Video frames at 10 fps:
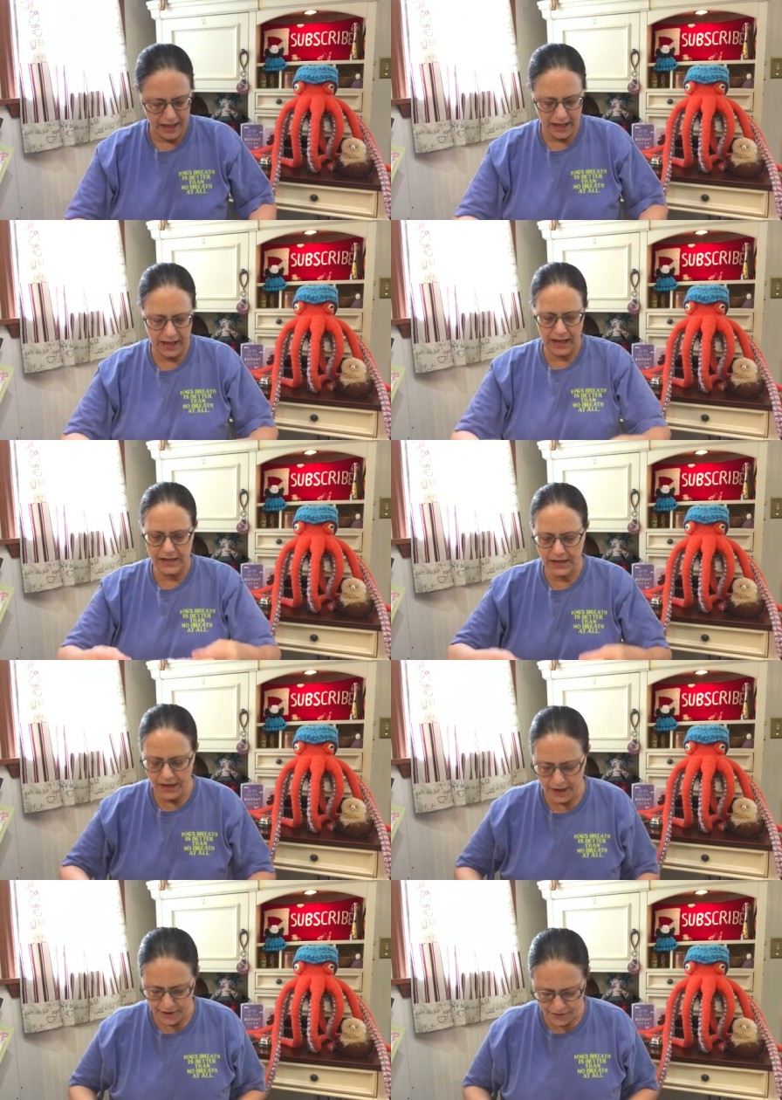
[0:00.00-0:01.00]
And
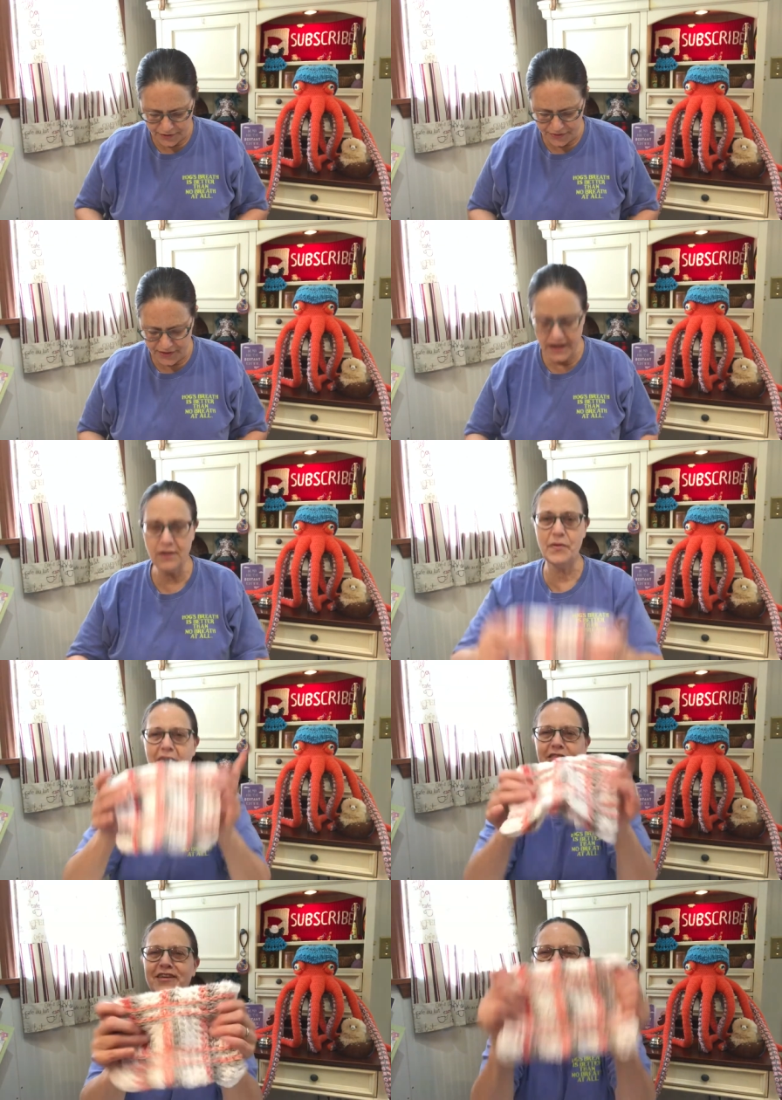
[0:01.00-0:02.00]
uh, the thing
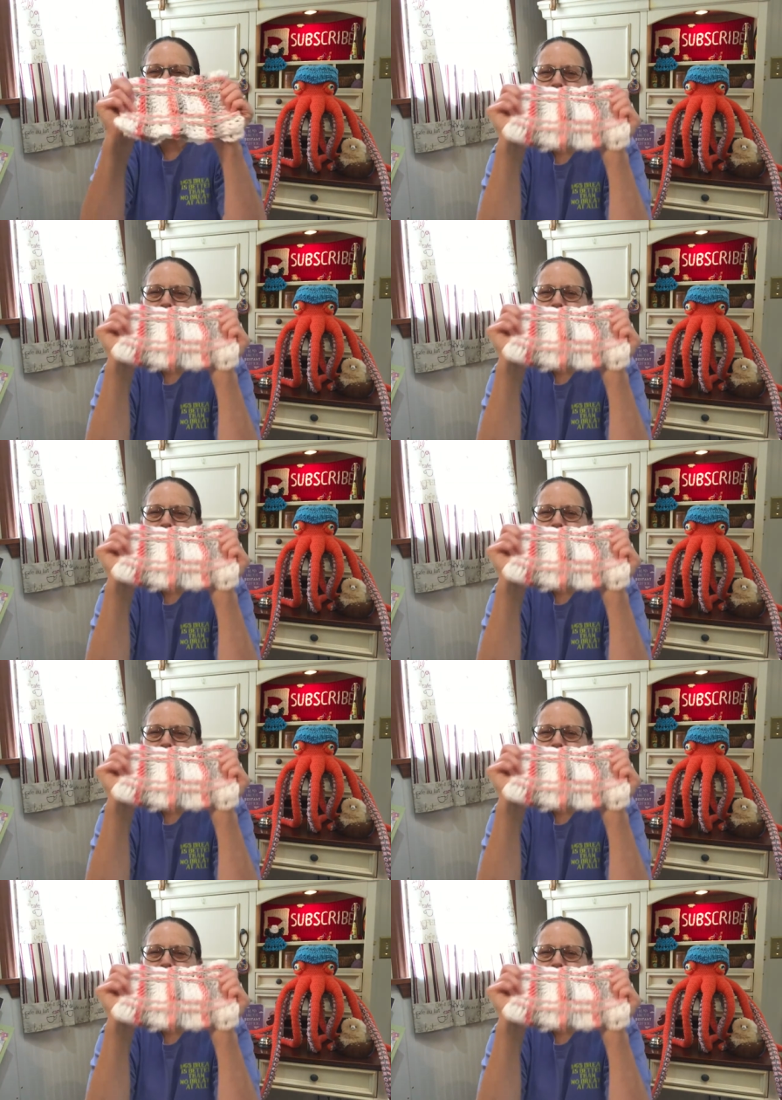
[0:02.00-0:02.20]
about this